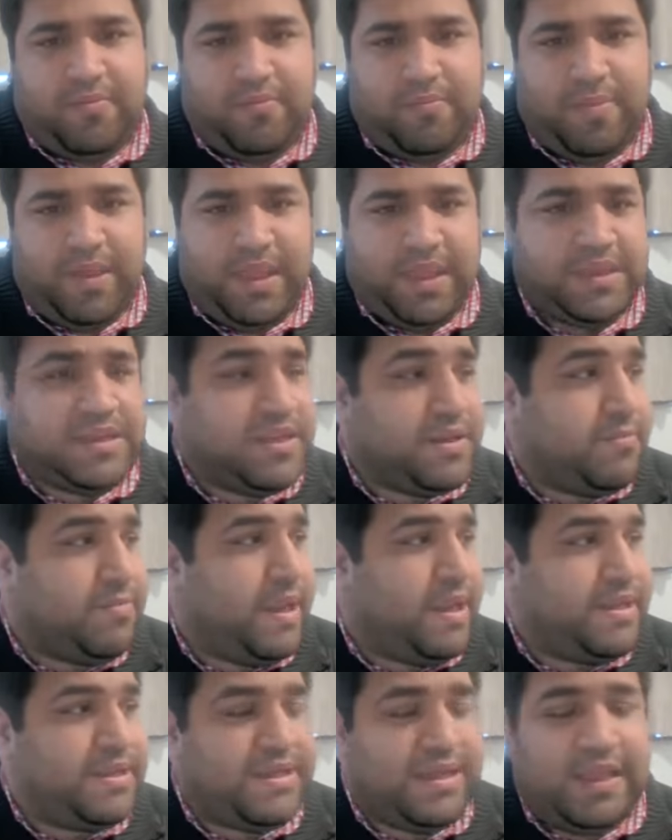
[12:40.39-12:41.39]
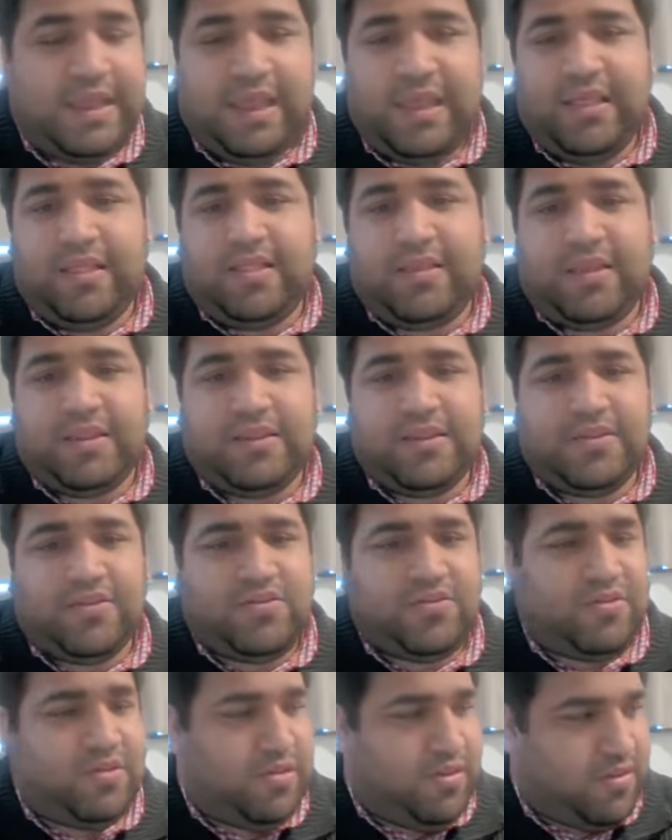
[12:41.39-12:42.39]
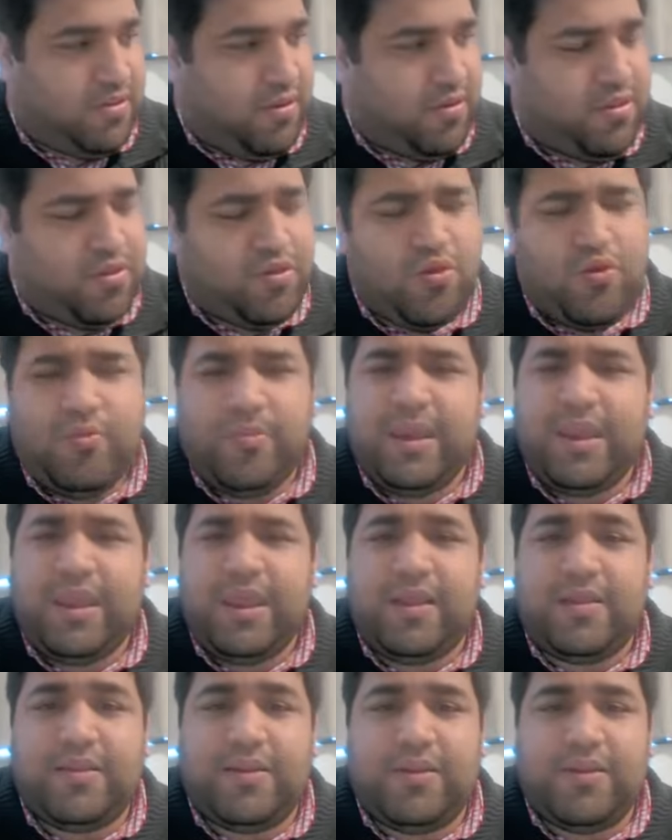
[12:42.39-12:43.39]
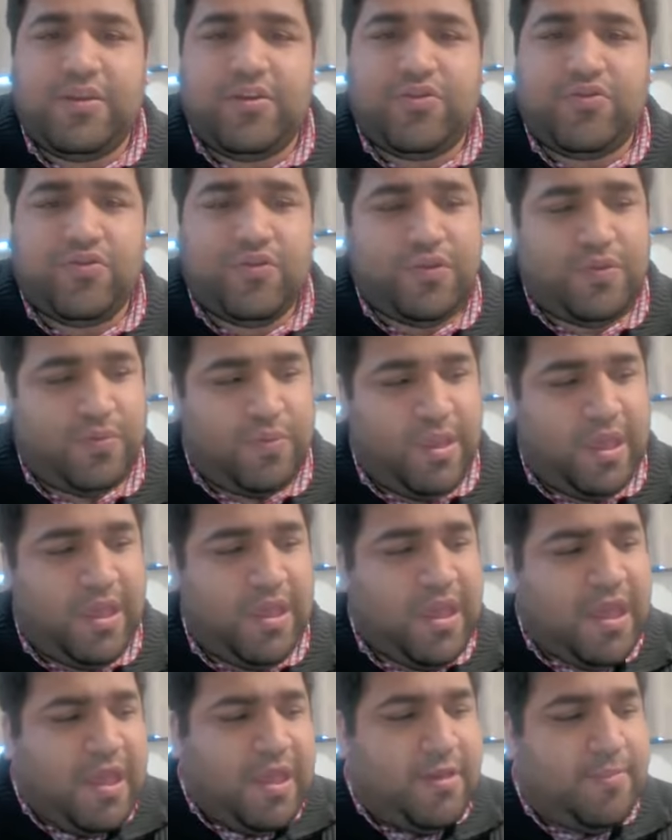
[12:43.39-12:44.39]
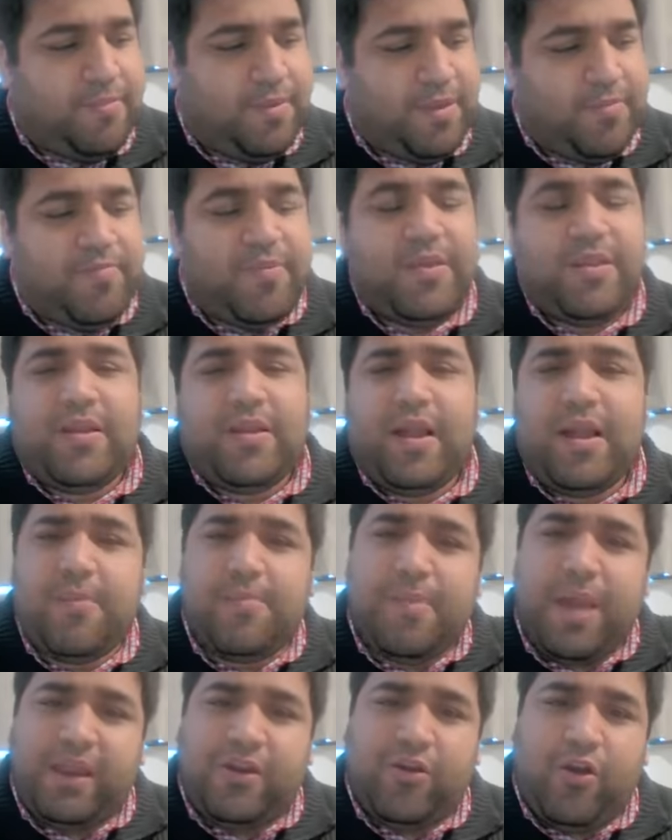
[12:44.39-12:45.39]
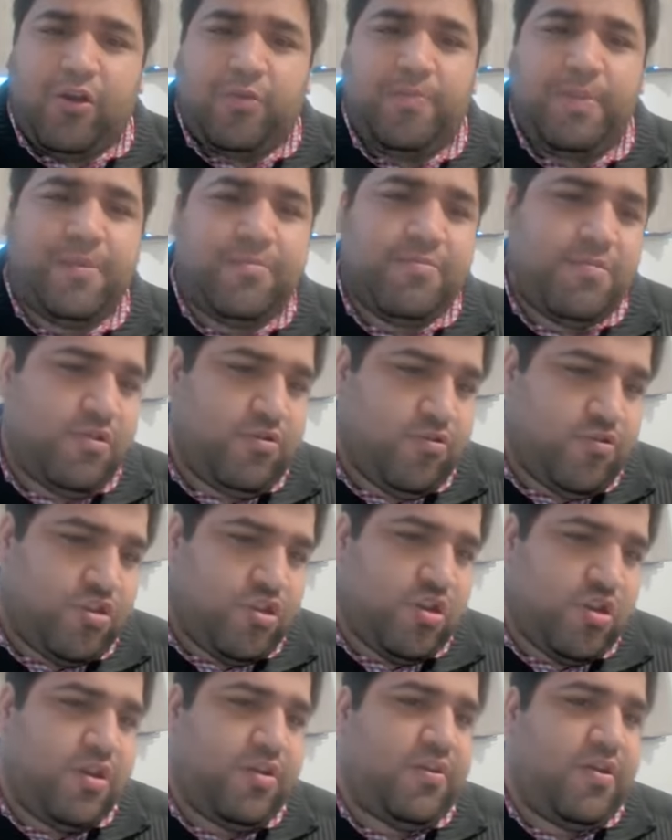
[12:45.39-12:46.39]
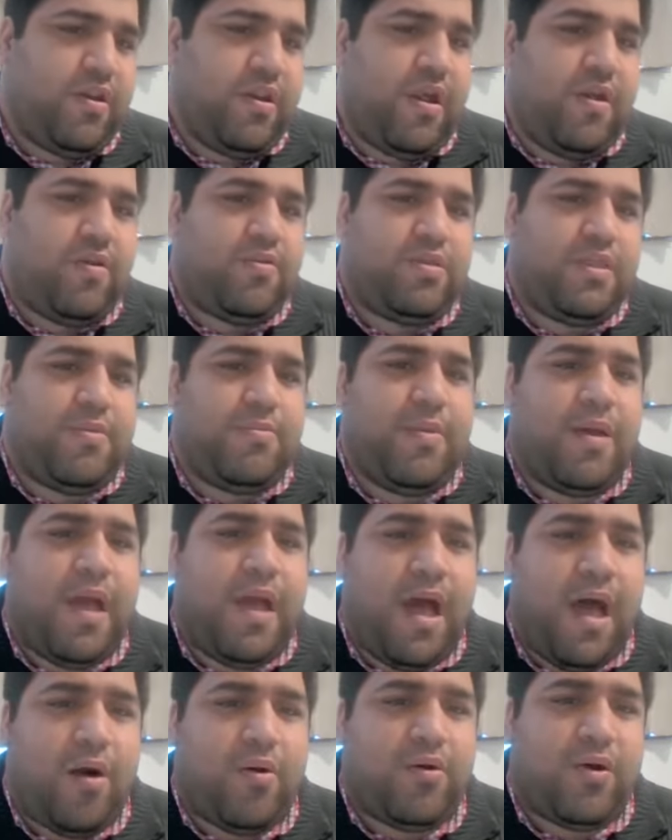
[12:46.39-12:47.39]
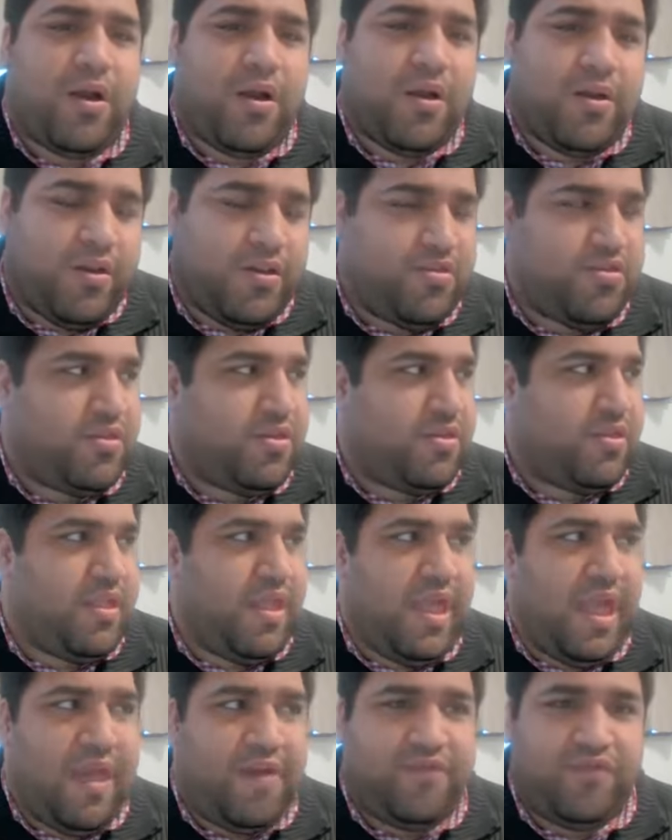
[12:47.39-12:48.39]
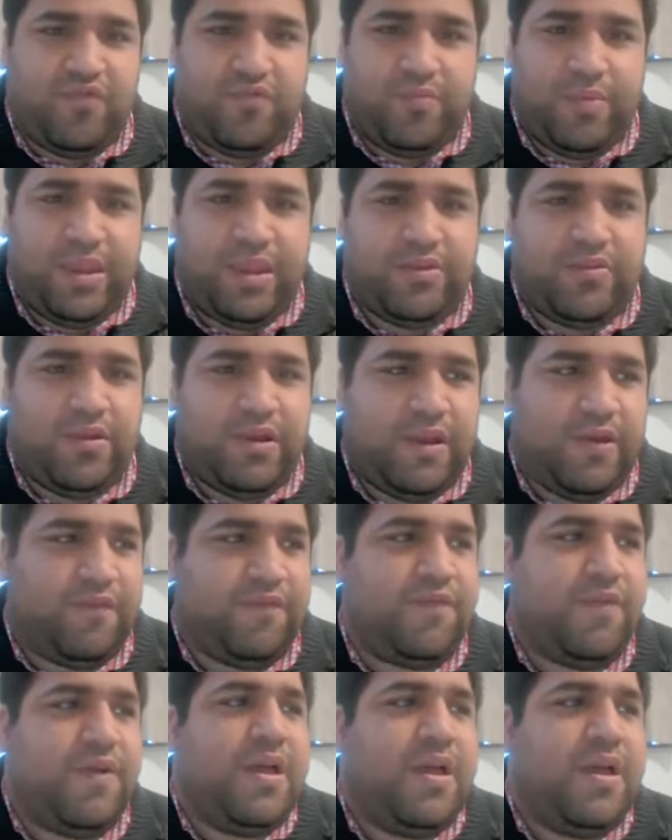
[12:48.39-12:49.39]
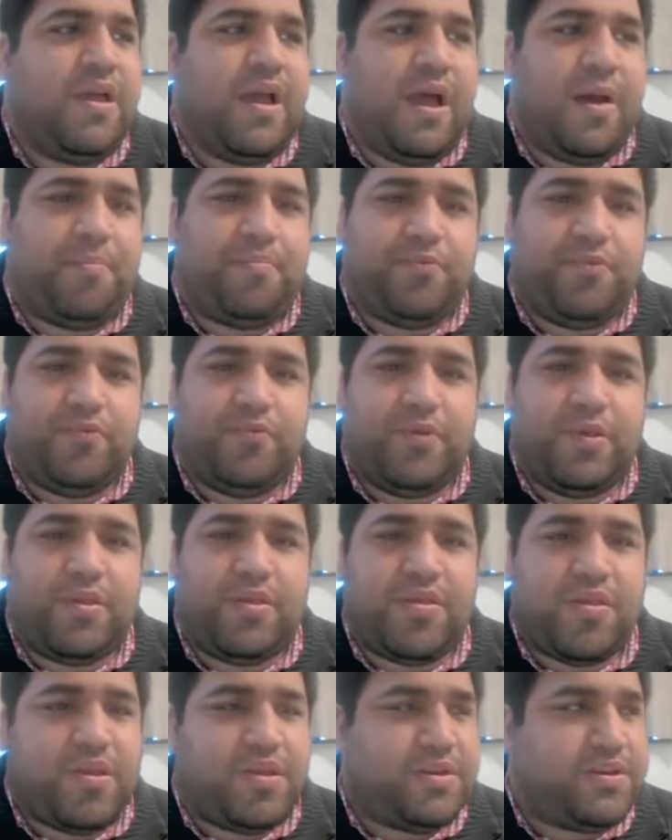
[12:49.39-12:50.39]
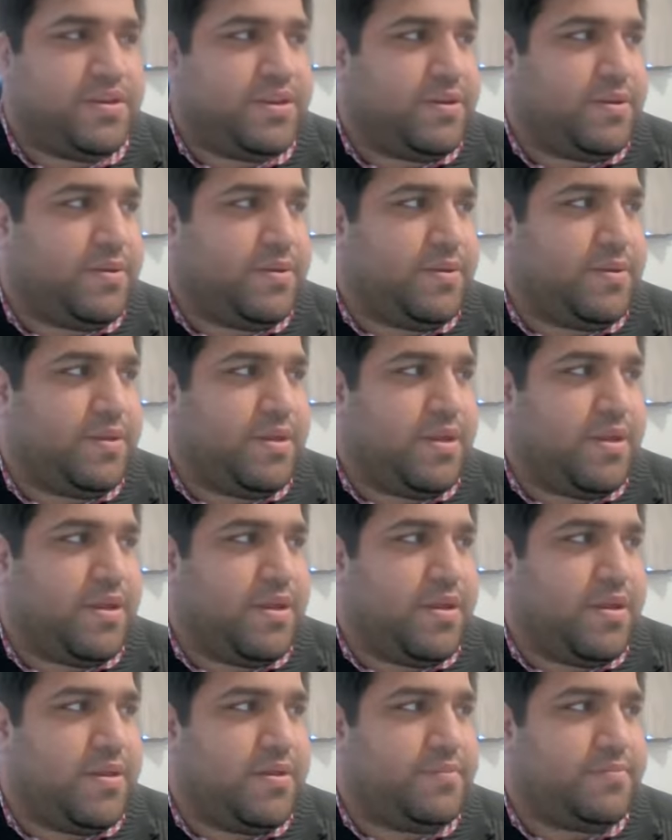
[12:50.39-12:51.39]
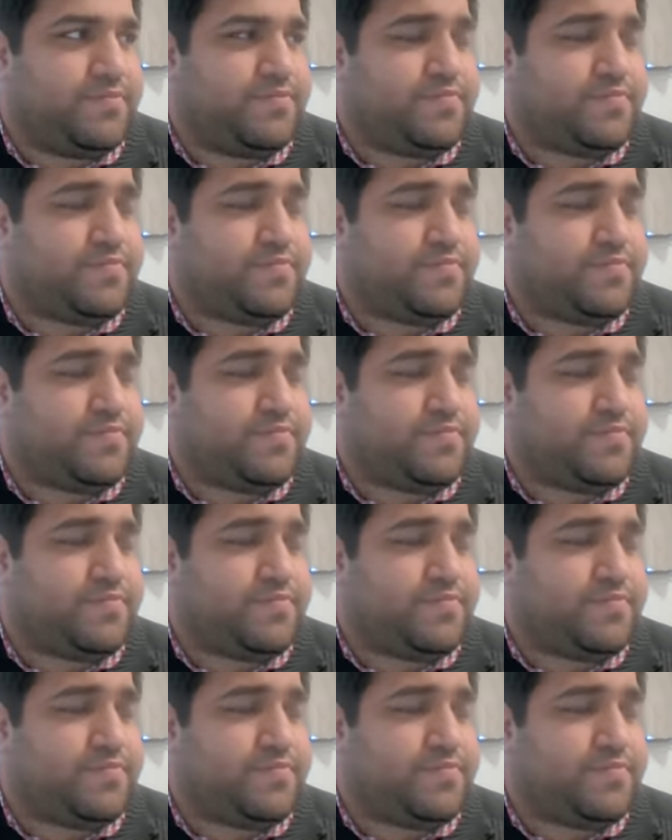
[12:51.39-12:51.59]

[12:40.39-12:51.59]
Be it in mental health conditions or so many other issues where people might not be able to share around them how courageous they have to be to live up to a certain